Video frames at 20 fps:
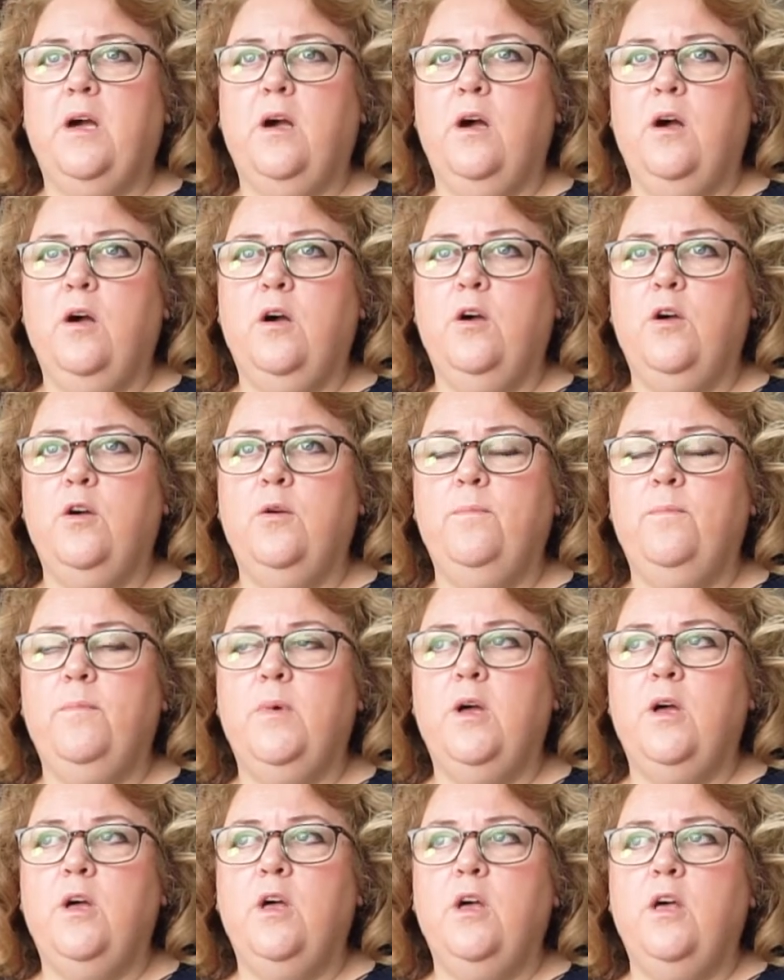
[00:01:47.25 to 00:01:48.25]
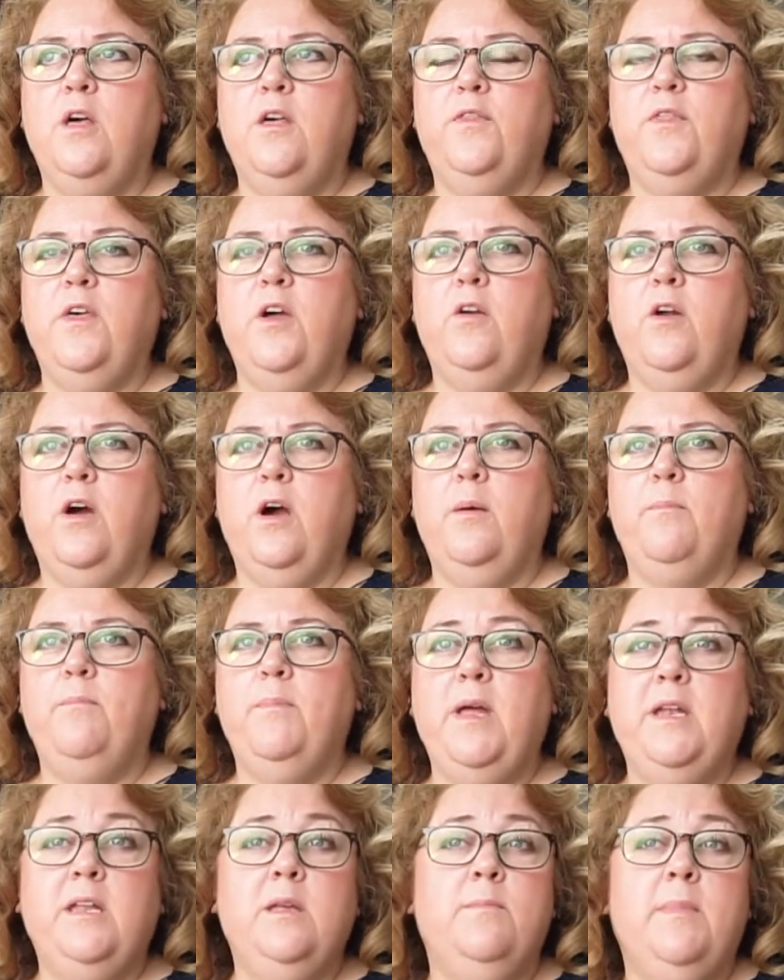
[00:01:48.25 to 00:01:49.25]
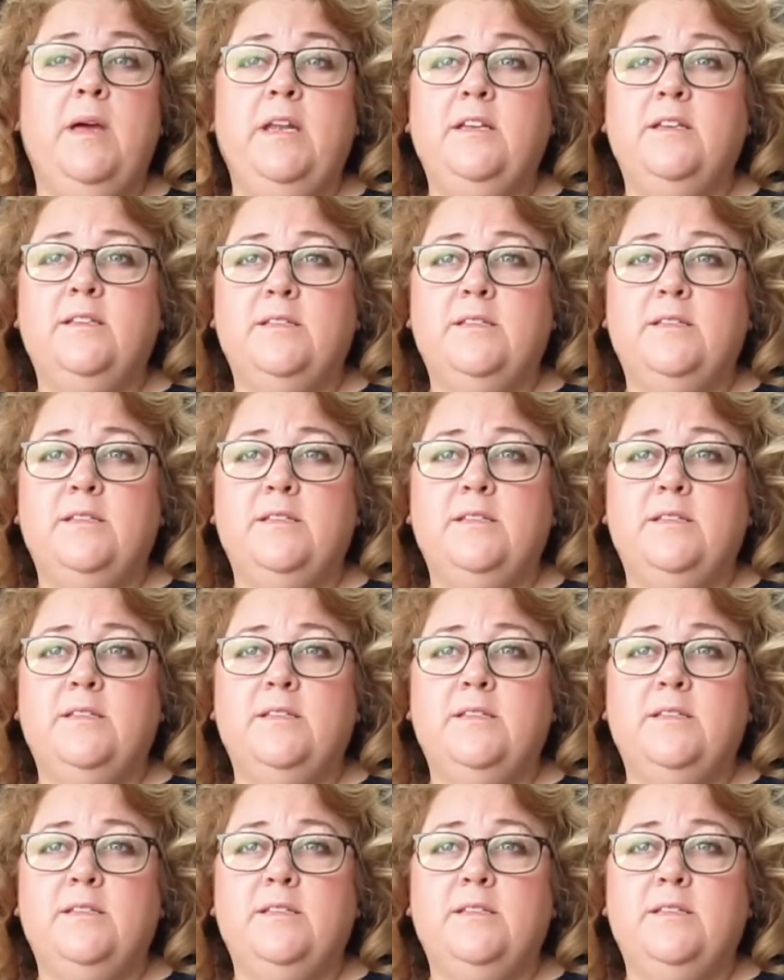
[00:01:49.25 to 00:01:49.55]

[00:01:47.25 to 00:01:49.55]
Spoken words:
there are many